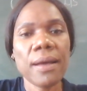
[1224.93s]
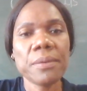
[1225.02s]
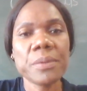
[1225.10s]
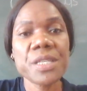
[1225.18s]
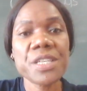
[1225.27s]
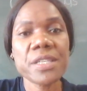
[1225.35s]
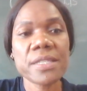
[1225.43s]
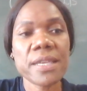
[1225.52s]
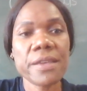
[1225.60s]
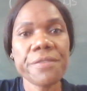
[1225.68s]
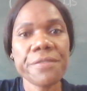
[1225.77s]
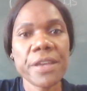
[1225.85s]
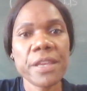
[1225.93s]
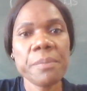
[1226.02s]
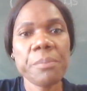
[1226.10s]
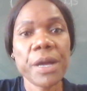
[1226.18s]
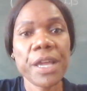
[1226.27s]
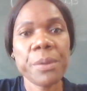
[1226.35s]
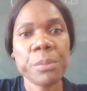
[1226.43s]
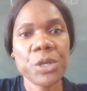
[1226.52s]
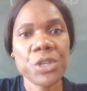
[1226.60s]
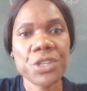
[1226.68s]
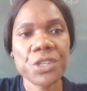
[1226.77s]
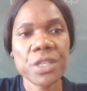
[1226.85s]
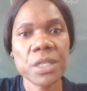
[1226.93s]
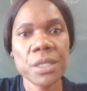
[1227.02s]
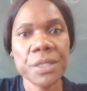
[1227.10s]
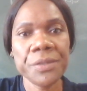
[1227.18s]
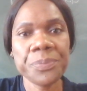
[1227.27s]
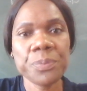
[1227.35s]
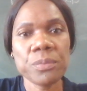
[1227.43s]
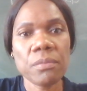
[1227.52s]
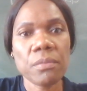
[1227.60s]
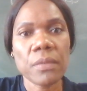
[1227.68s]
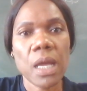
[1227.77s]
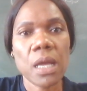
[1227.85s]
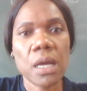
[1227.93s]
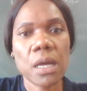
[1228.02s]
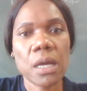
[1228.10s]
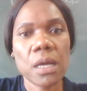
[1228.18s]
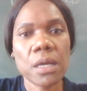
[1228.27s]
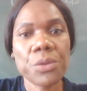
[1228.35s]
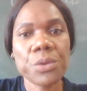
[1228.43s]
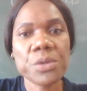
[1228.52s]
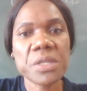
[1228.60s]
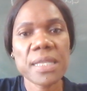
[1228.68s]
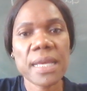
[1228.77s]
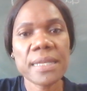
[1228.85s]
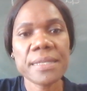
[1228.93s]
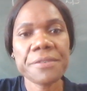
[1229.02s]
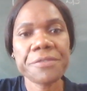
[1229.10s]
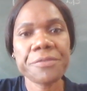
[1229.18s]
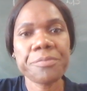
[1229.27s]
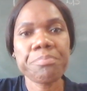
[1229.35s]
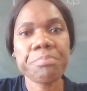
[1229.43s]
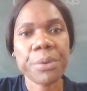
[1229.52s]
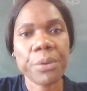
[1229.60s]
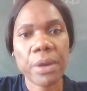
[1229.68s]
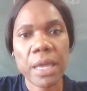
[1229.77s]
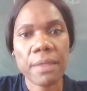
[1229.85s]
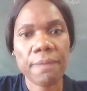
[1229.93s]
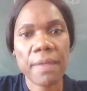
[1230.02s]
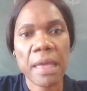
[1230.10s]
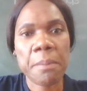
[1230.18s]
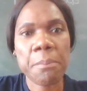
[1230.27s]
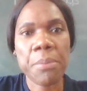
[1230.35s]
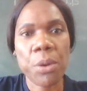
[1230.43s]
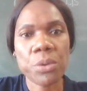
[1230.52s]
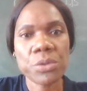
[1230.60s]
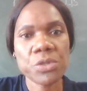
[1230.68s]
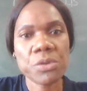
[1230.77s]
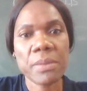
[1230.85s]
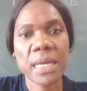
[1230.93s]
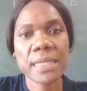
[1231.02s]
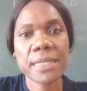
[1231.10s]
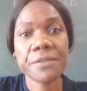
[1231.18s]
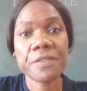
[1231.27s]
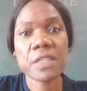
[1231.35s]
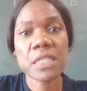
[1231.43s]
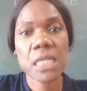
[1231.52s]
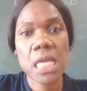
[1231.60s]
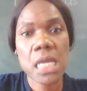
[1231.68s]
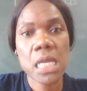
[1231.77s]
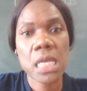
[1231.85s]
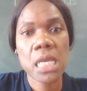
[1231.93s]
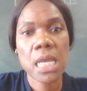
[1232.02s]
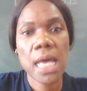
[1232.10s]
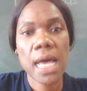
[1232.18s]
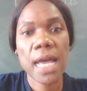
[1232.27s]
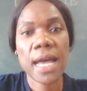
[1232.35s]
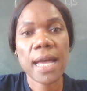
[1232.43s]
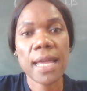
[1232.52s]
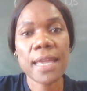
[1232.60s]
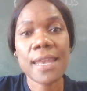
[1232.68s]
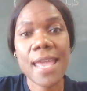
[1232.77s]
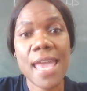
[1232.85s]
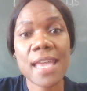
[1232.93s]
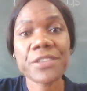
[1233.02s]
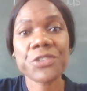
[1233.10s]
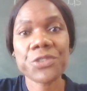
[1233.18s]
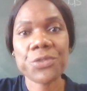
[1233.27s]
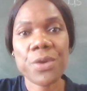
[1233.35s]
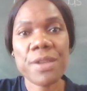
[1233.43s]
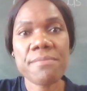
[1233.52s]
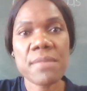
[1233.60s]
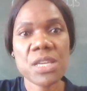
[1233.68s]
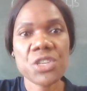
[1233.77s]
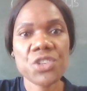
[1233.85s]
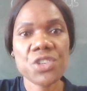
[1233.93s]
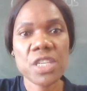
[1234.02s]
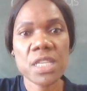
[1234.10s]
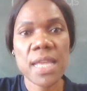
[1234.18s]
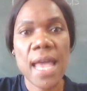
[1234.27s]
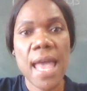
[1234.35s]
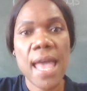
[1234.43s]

which is given by a machine. Those that have broken their bones, you might have seen an X-ray machine.